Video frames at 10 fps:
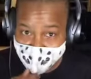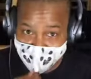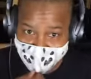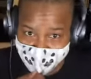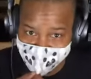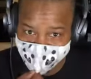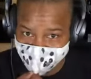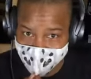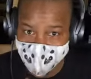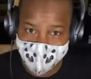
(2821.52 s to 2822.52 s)
kind of things
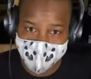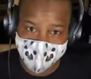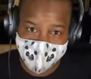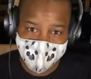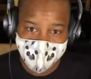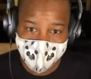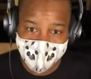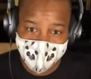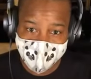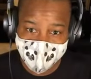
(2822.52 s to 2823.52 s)
happen
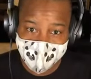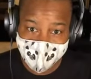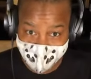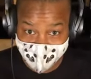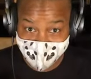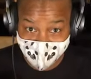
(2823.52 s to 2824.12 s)
in